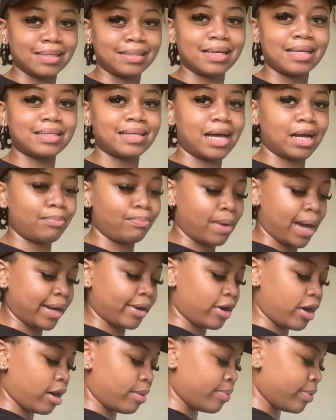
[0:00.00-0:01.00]
It tastes like
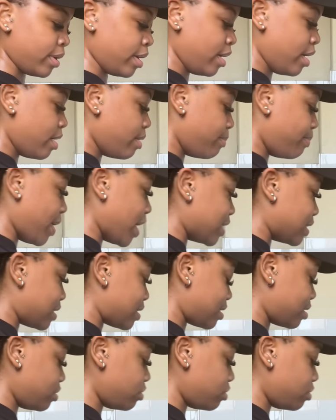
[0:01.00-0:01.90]
bicarb, but